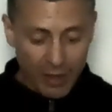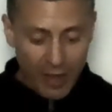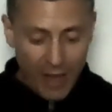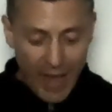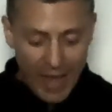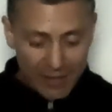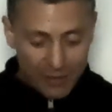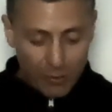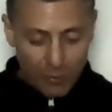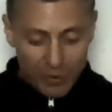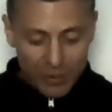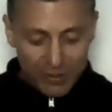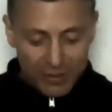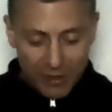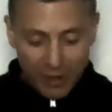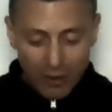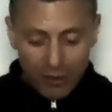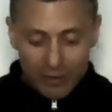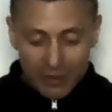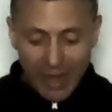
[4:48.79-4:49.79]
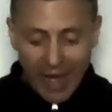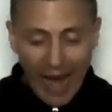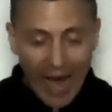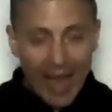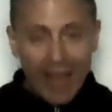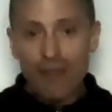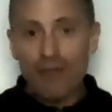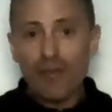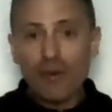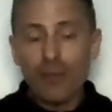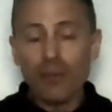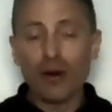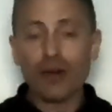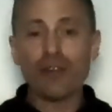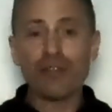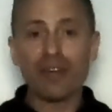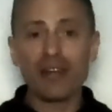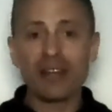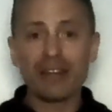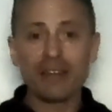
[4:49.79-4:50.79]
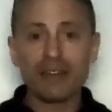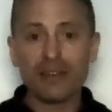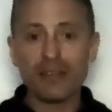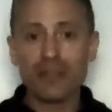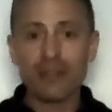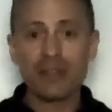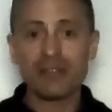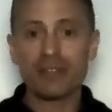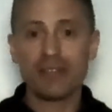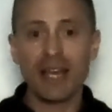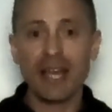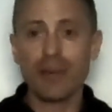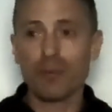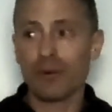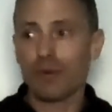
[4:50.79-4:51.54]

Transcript: As a result, I feel motivated to do the same.